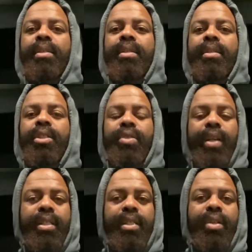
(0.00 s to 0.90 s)
the
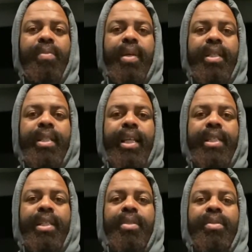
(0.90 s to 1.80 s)
Transcendental
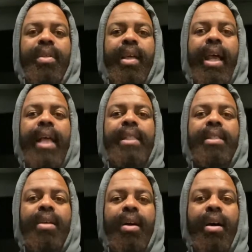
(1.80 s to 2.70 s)
Meditation as
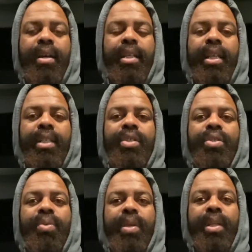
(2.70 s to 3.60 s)
taught is
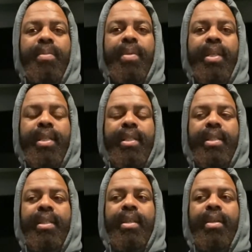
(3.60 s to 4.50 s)
20
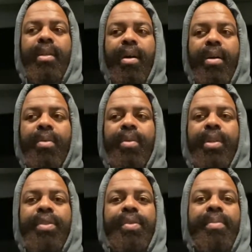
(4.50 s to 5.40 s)
minutes long with a
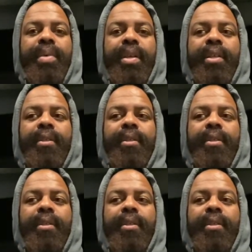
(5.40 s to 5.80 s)
3-minute